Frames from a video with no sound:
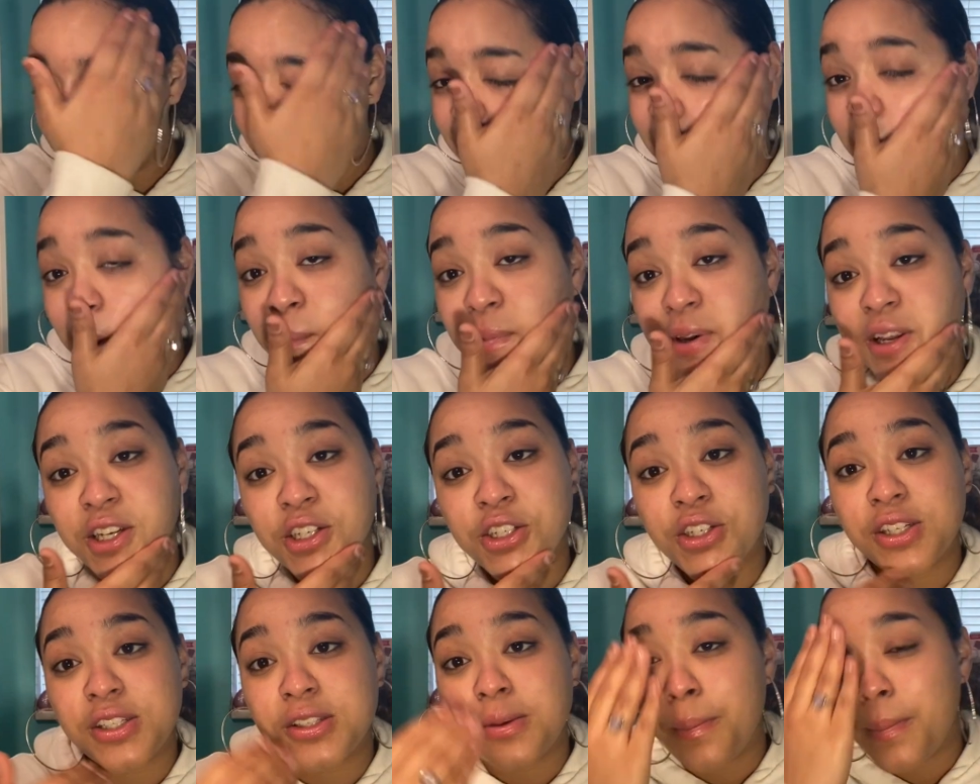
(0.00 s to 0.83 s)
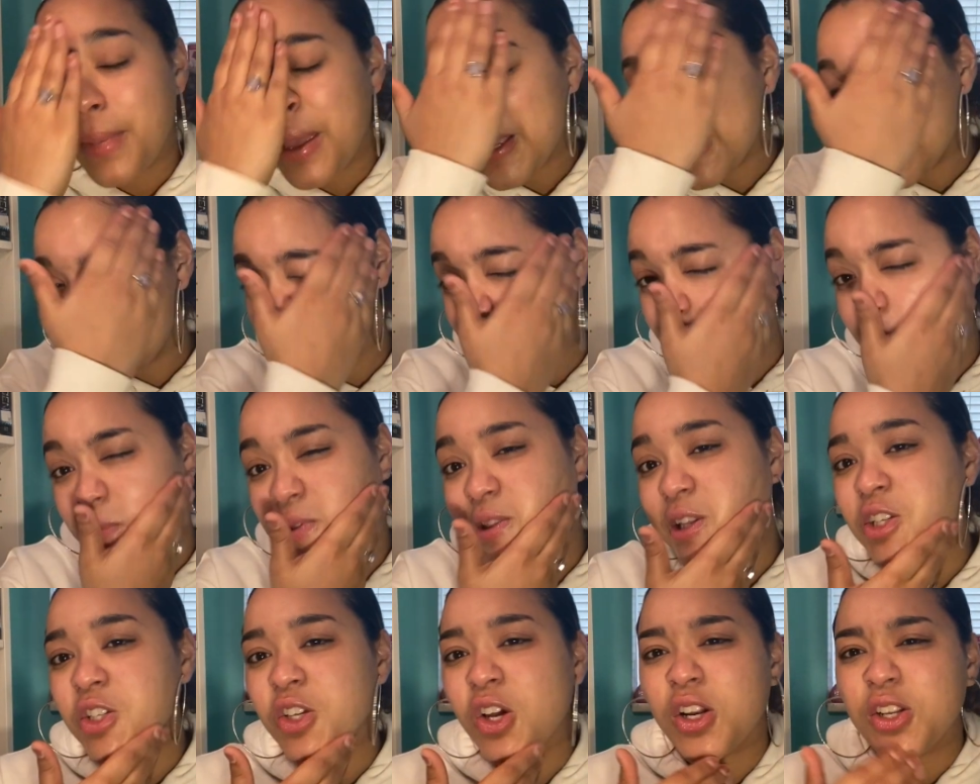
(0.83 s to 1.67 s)
the combination is amazing, but
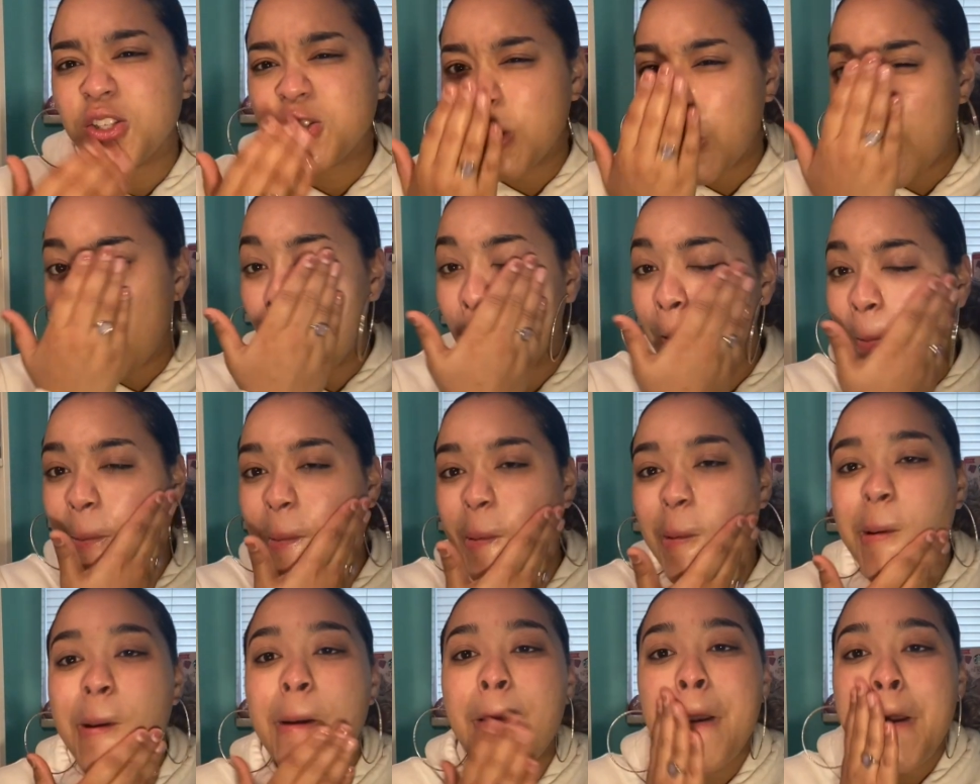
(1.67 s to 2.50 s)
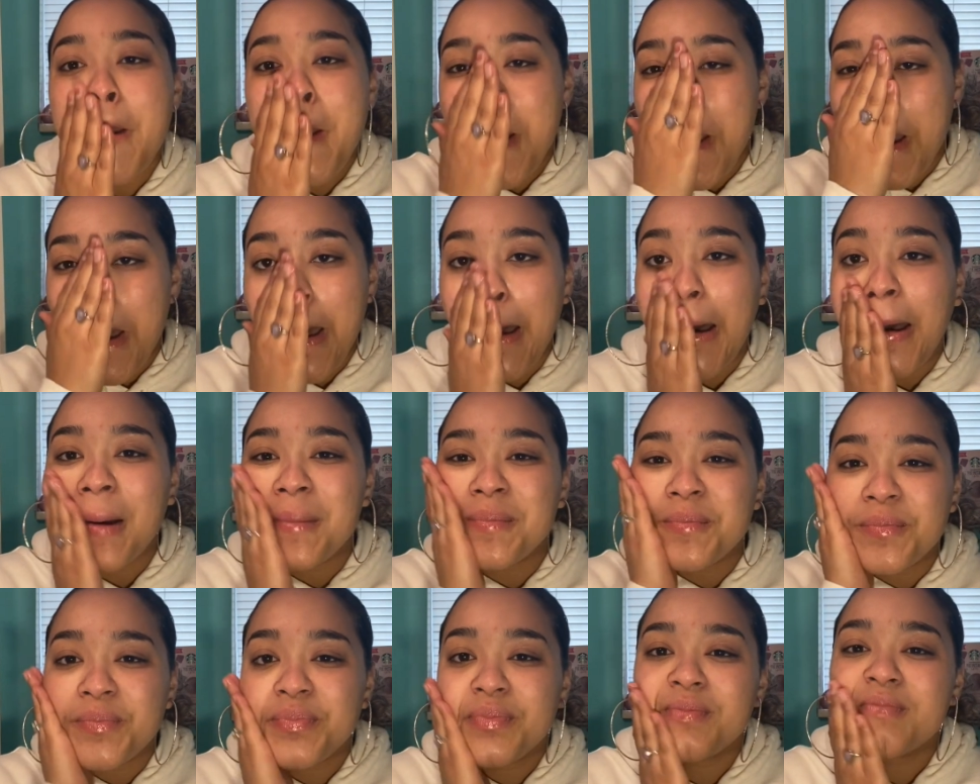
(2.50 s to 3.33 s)
this on its own,
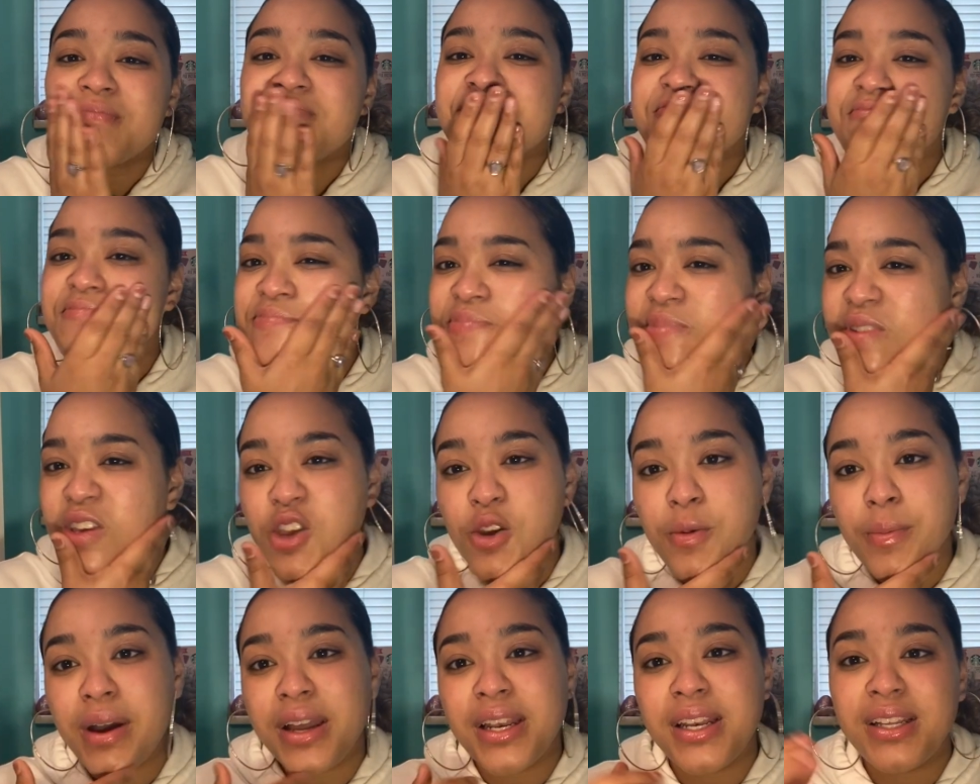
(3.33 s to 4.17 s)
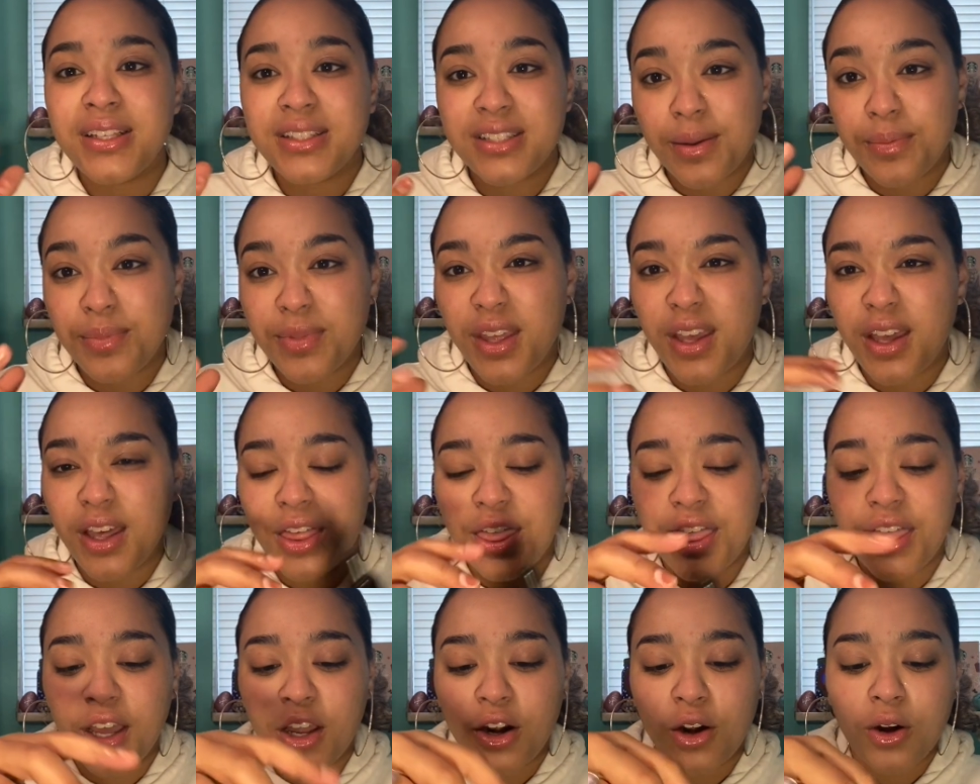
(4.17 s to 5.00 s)
you might need something
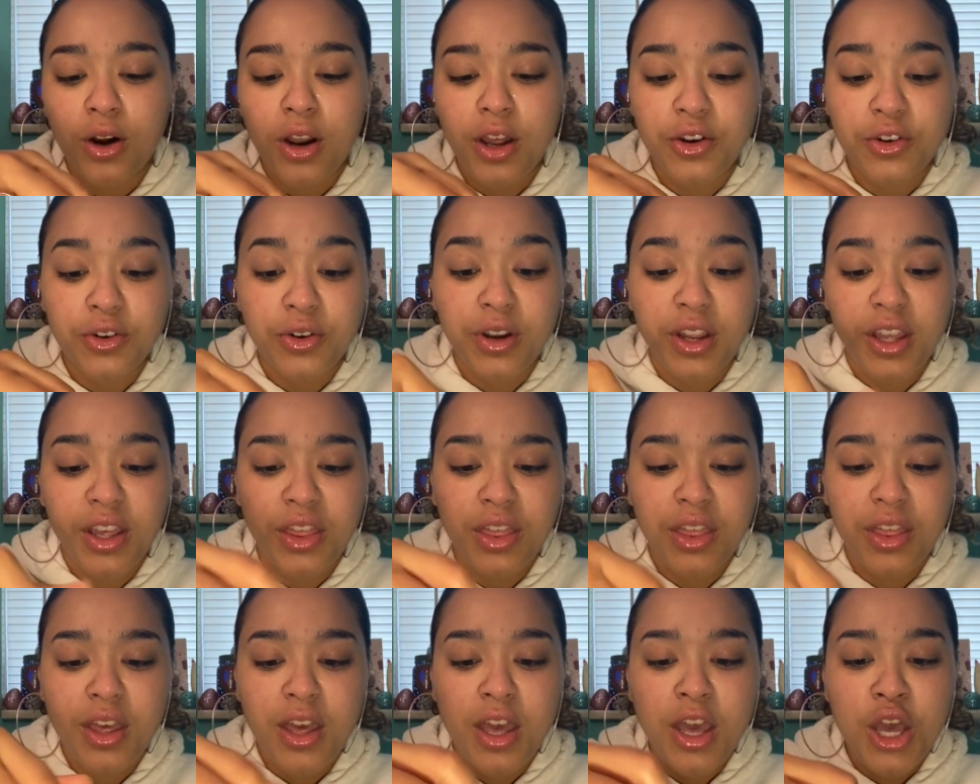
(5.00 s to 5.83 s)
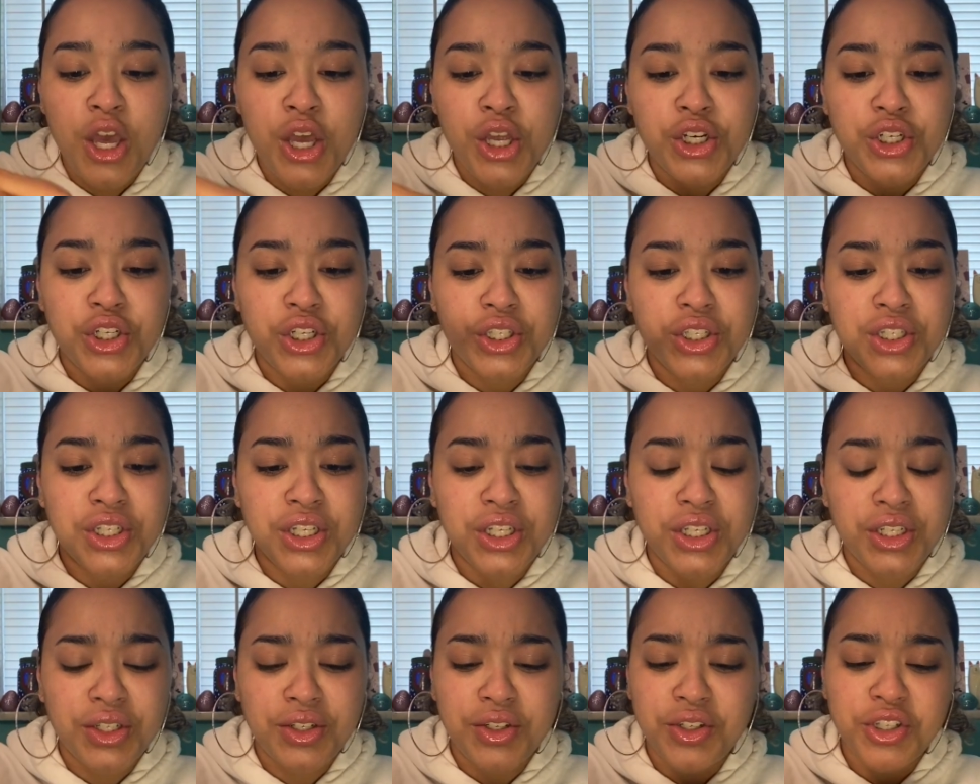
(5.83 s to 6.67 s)
thicker underneath, just
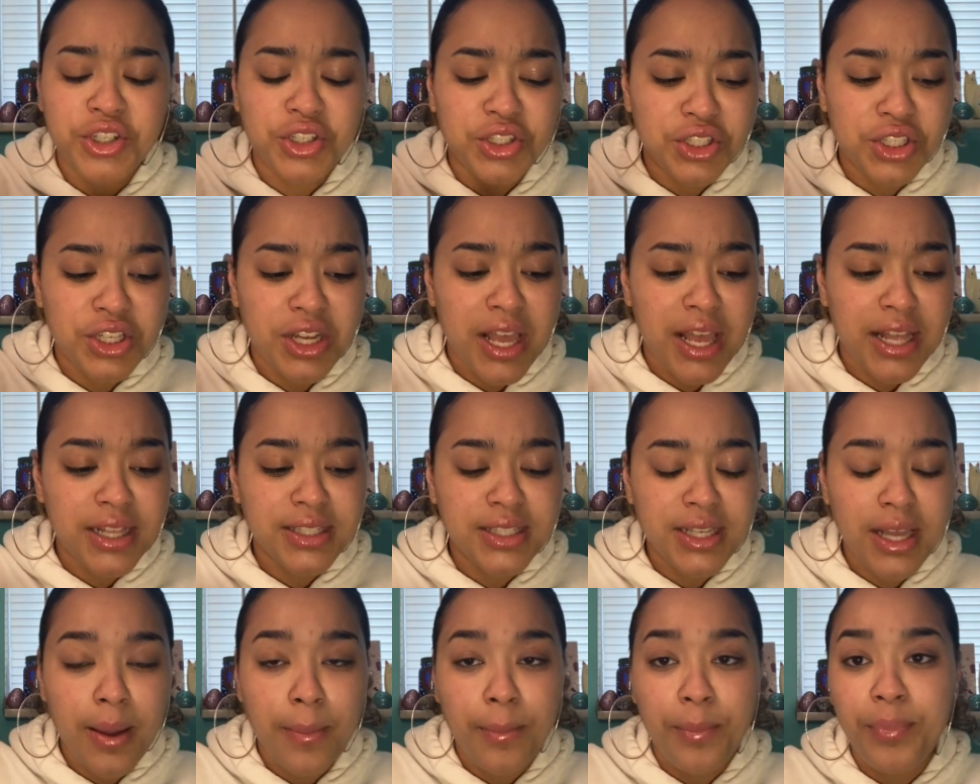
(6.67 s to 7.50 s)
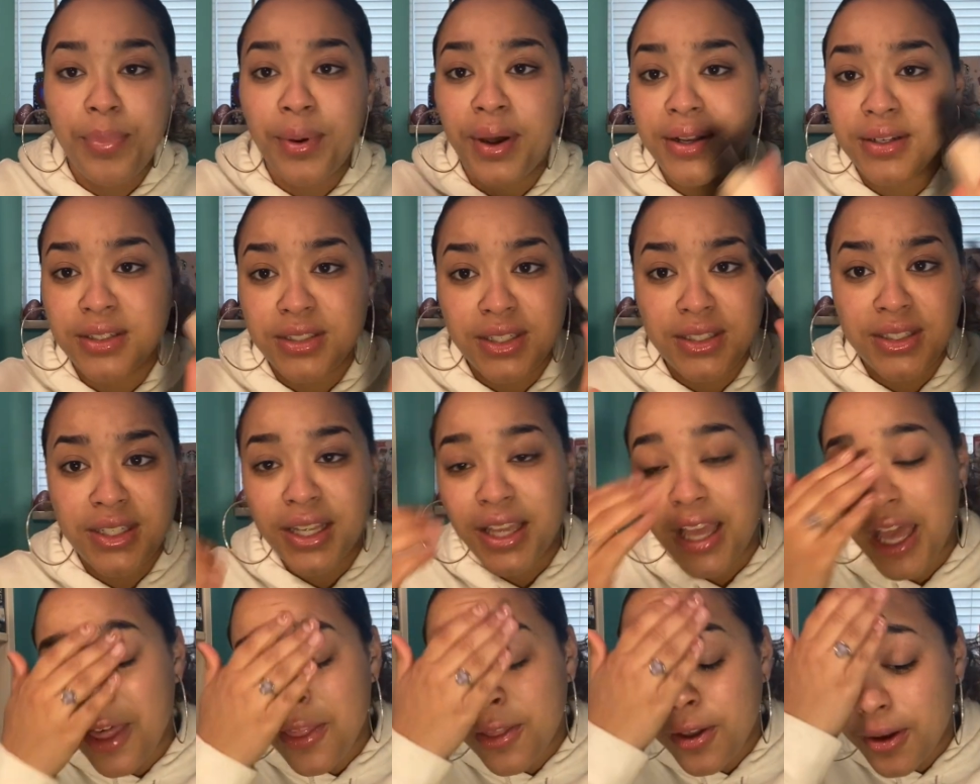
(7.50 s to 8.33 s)
a heads up, but
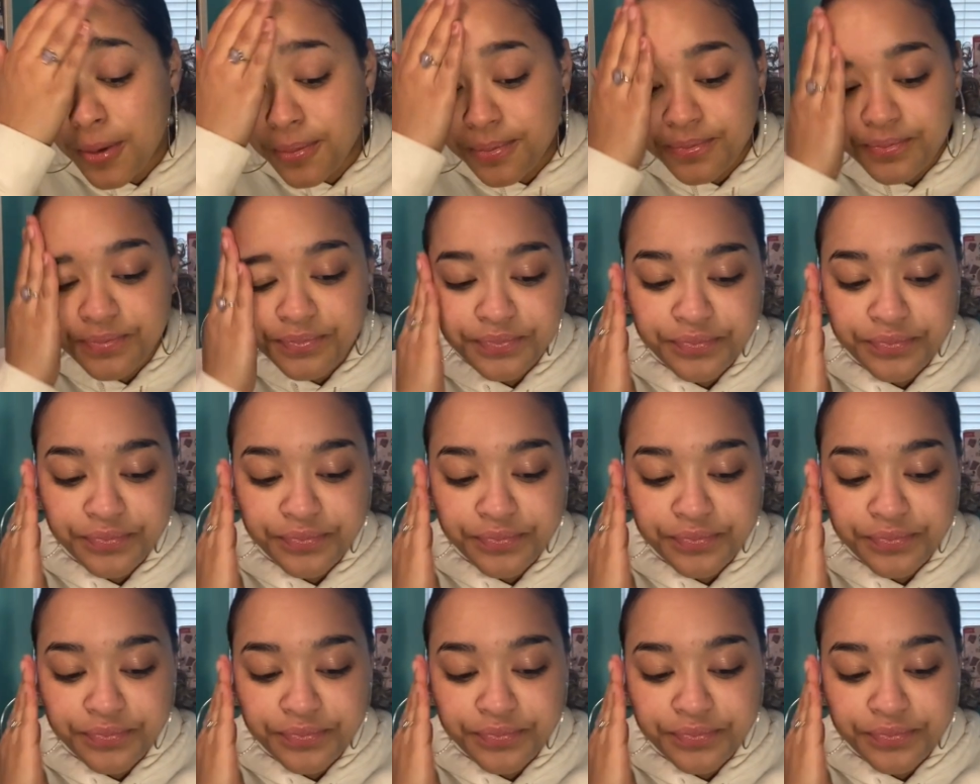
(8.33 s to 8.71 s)
together,